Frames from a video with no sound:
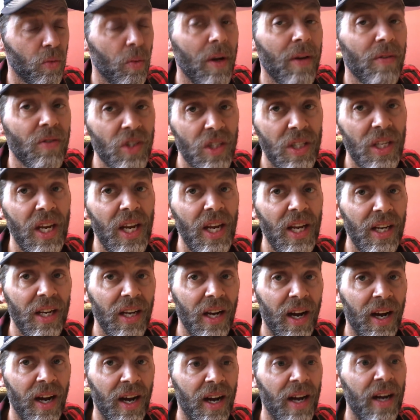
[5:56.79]
We have seen
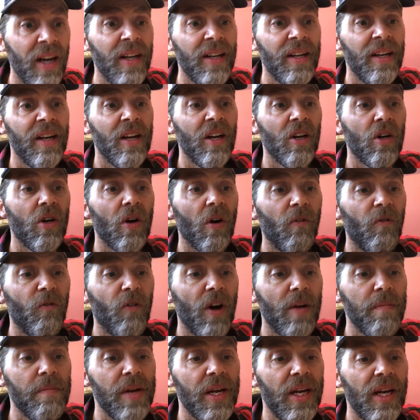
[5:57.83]
uh,
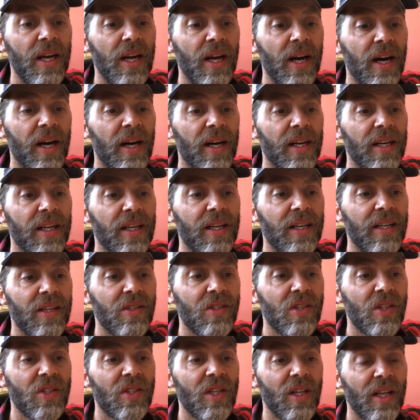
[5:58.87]
GoFundMe uh,
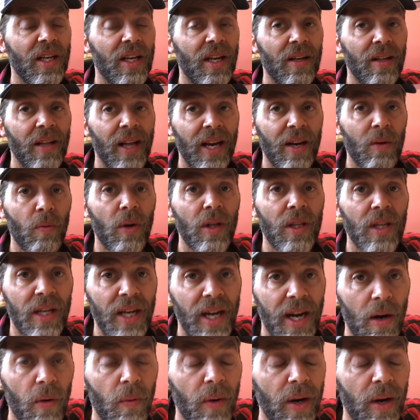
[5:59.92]
consistently, like with the Kyle